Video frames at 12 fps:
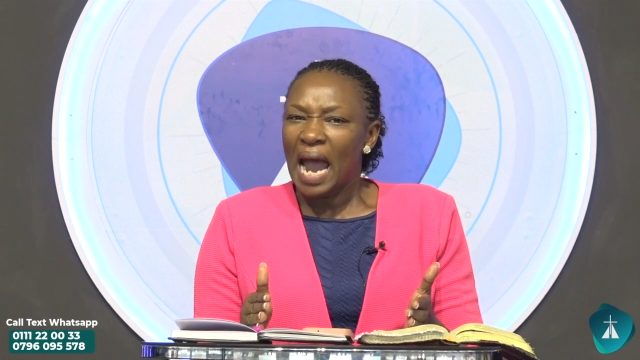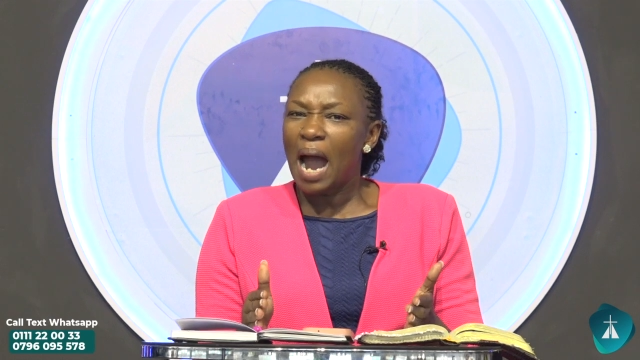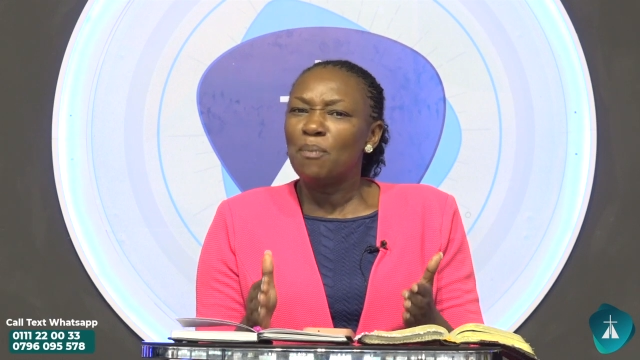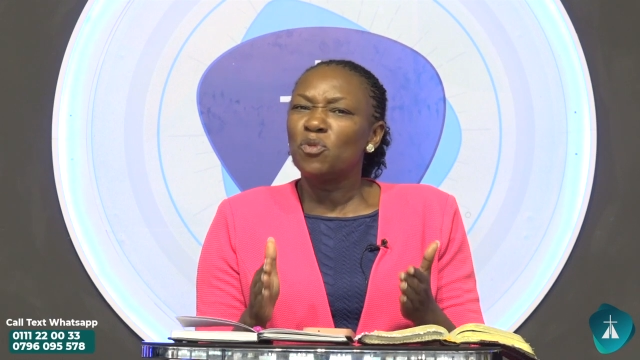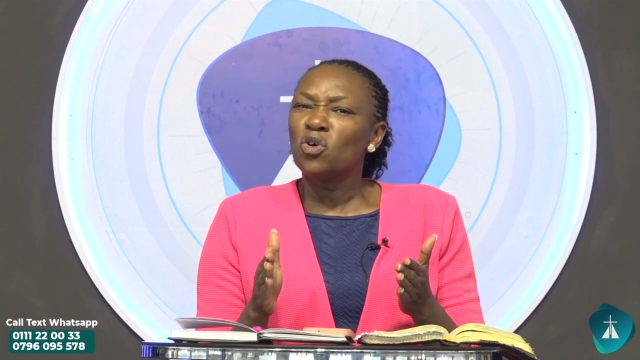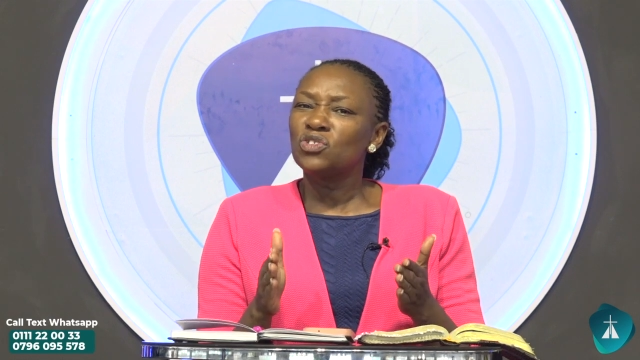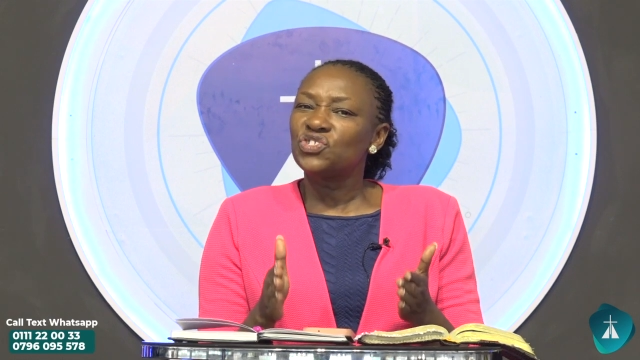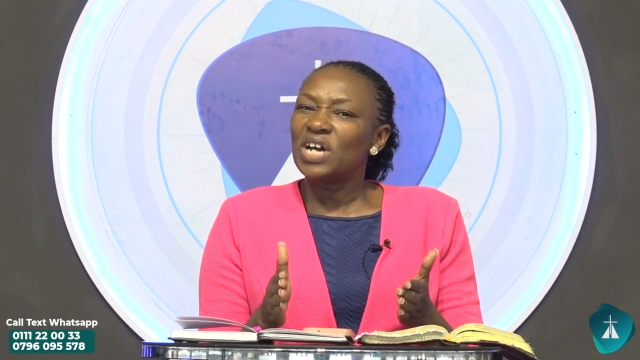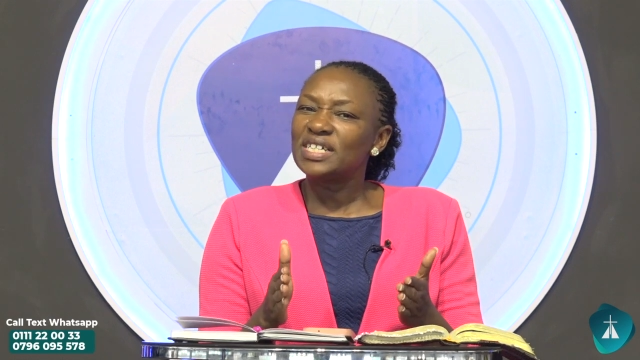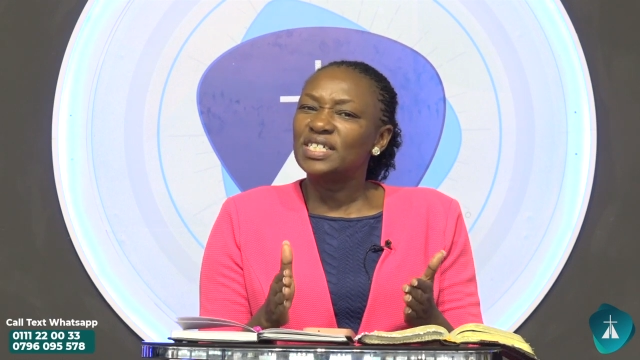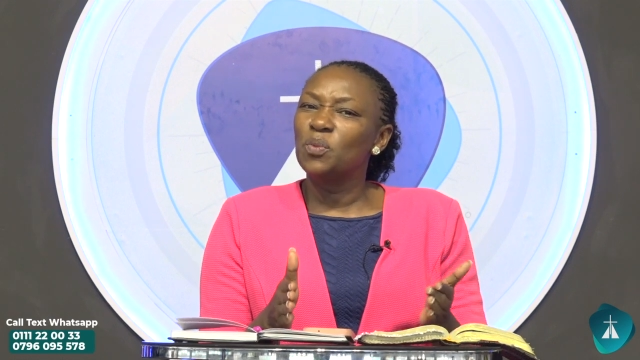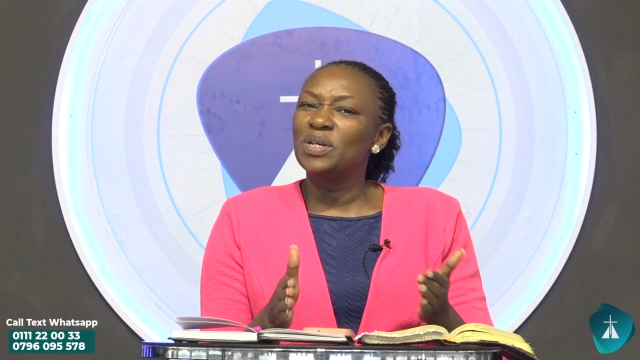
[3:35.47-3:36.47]
I'm not
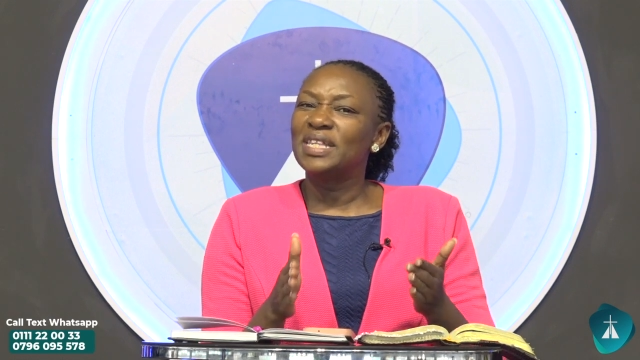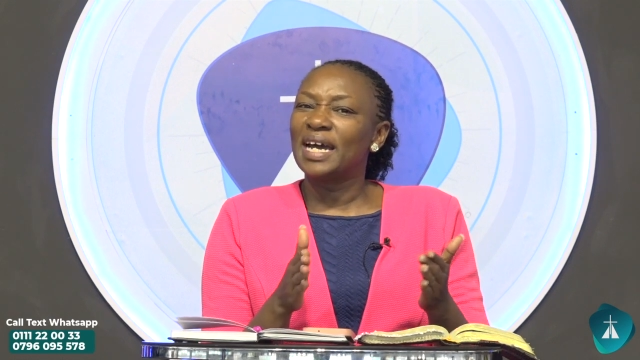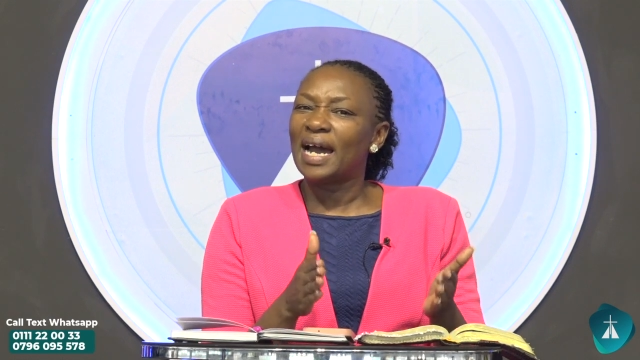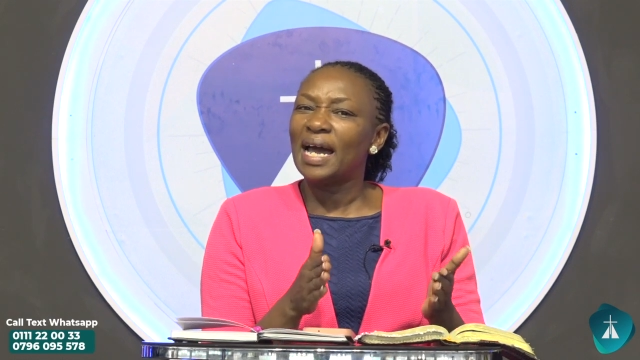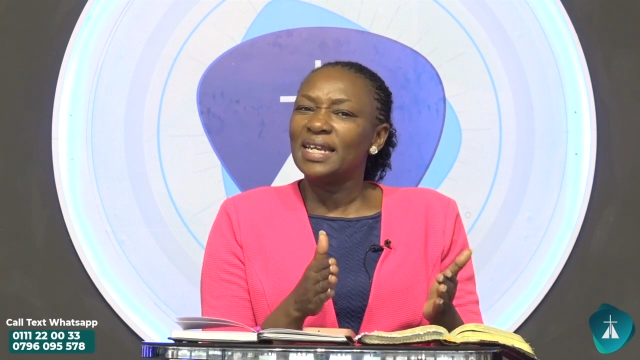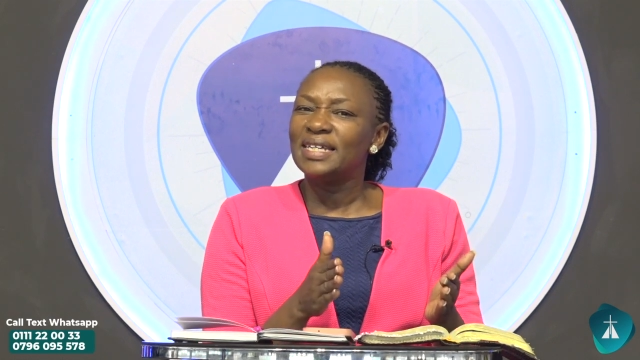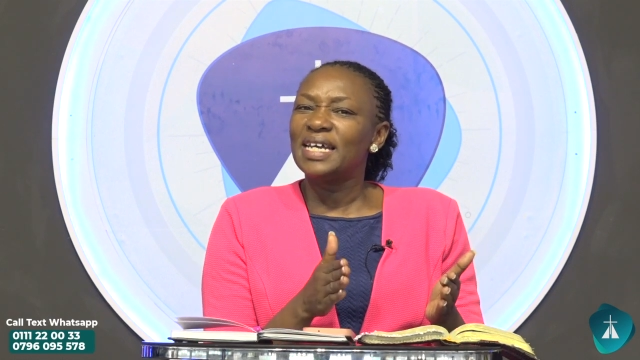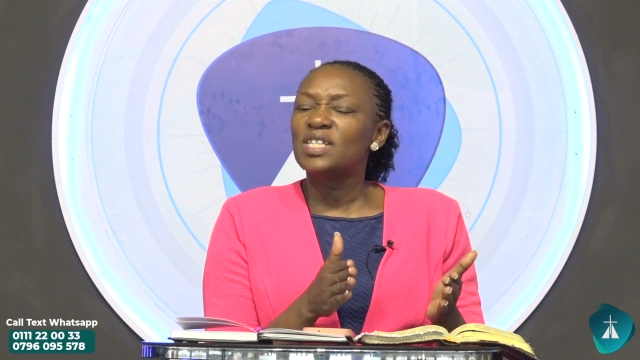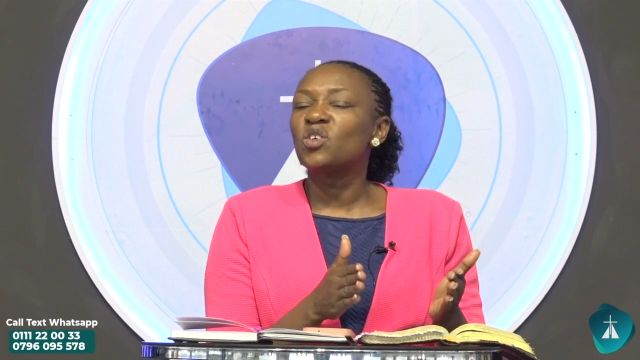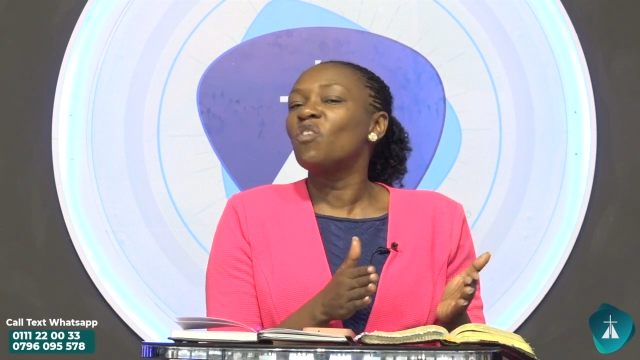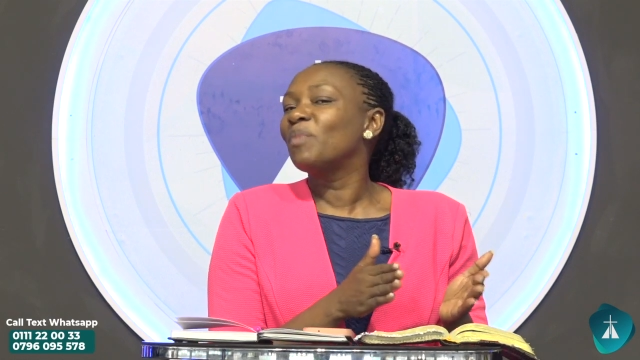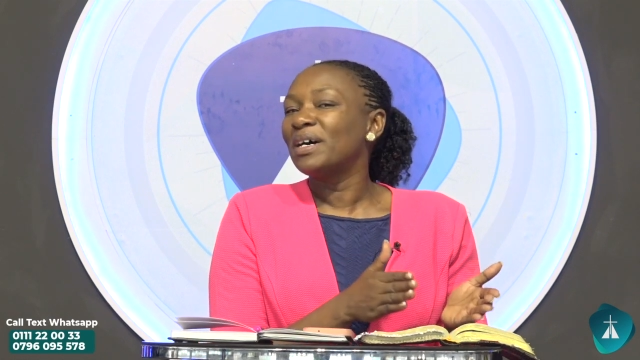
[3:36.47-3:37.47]
rushing with the
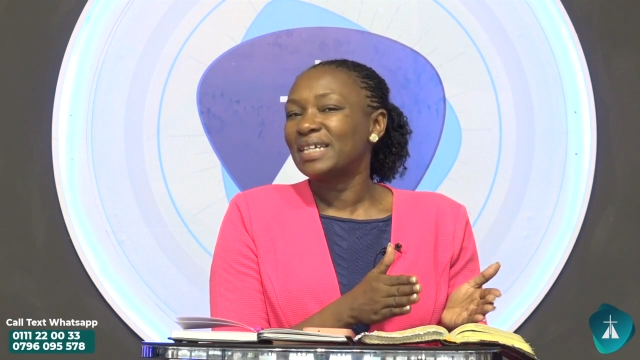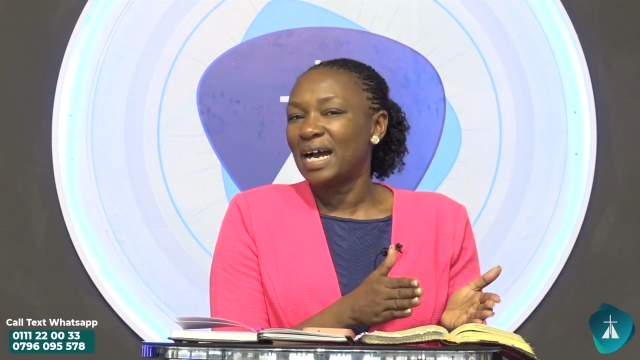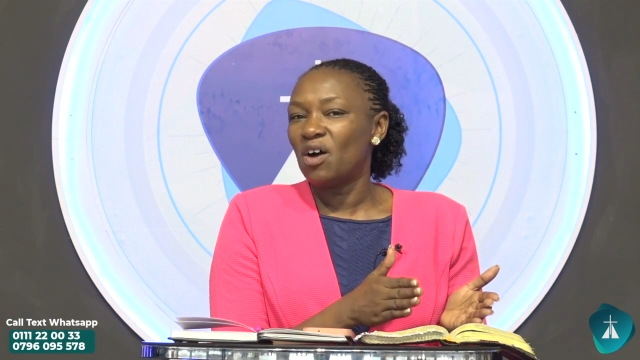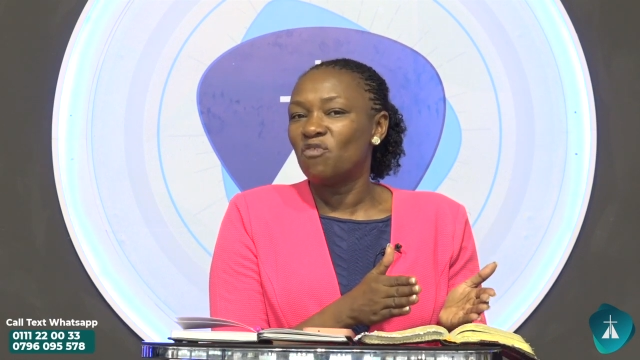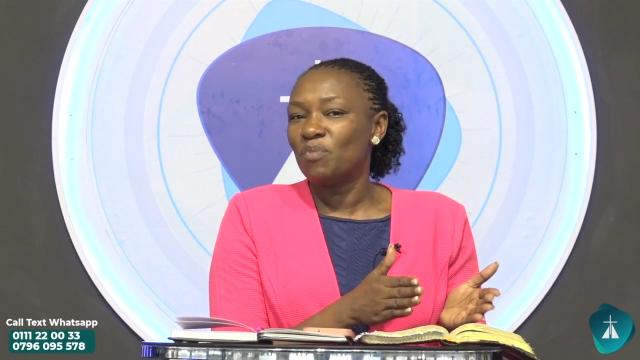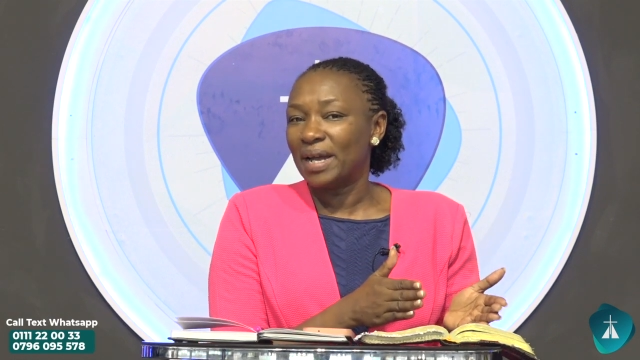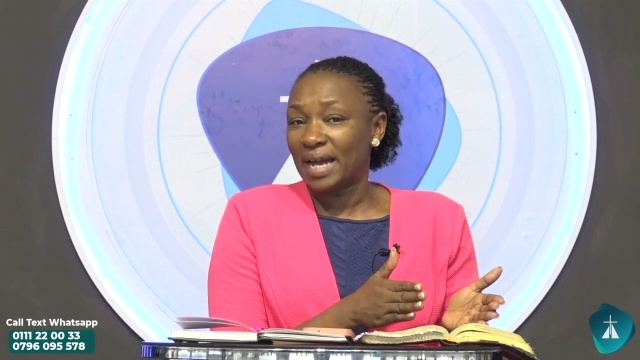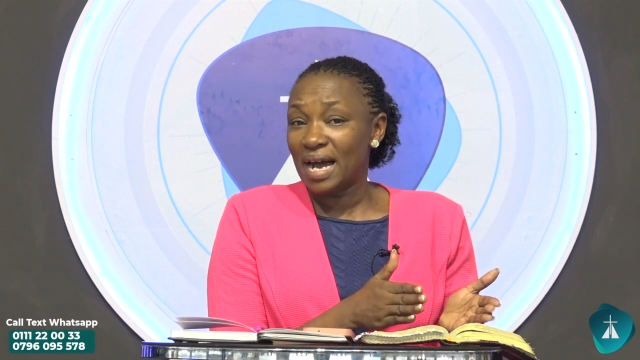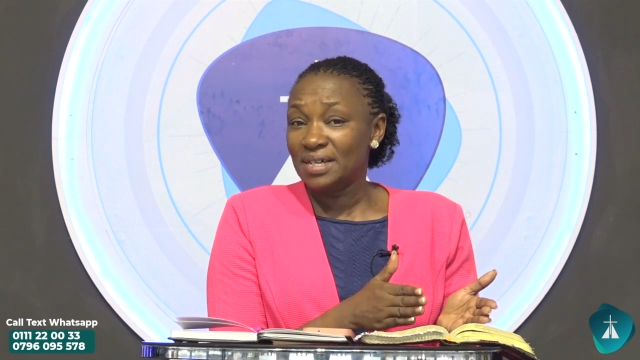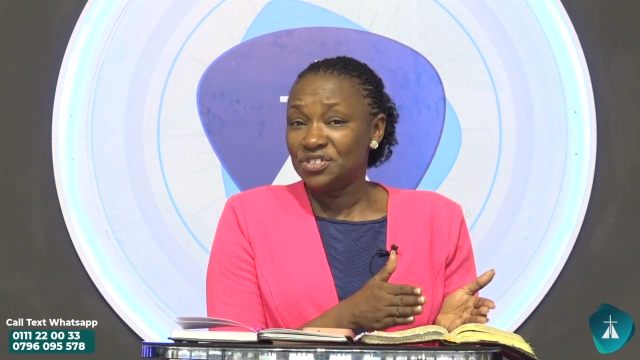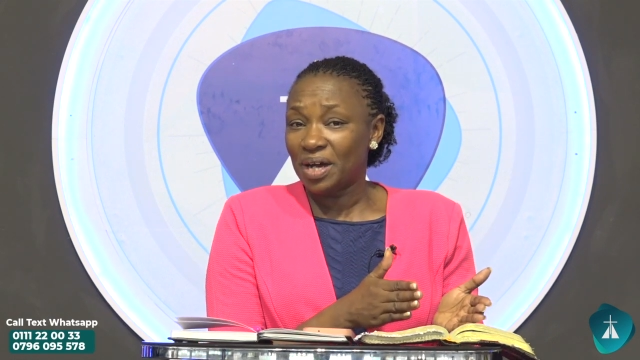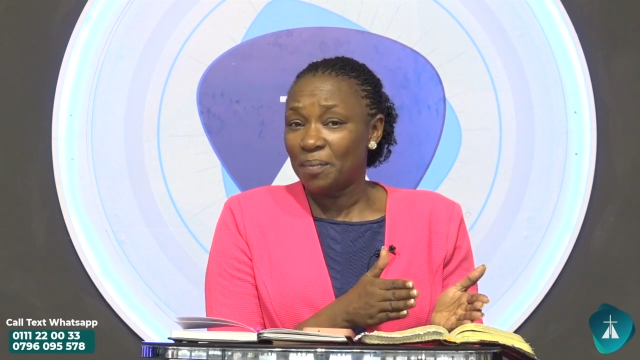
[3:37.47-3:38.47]
calendars of my
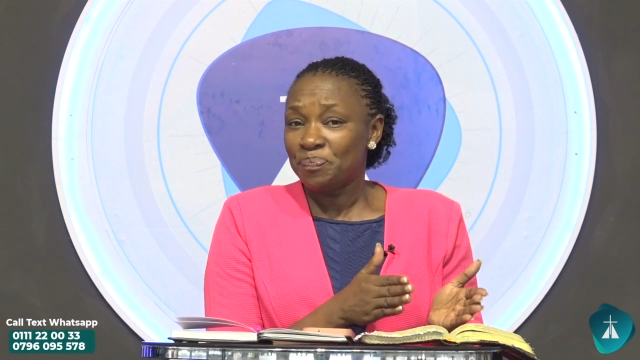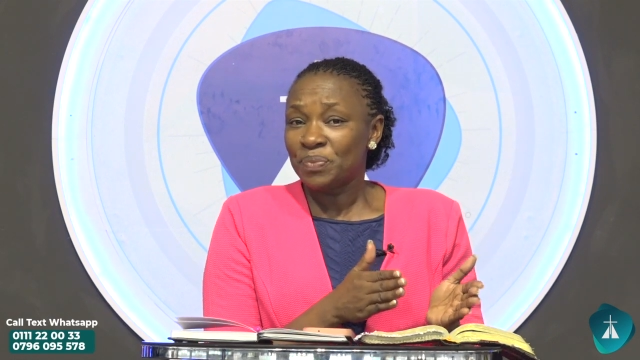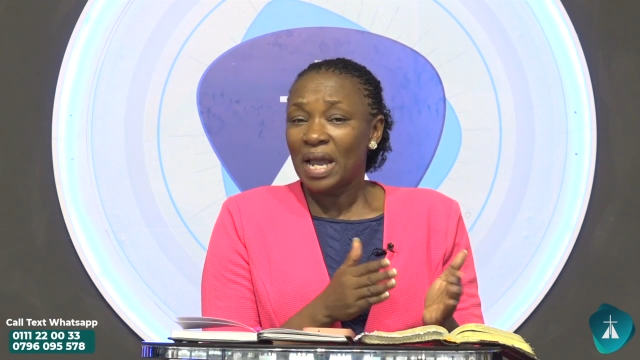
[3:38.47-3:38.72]
culture.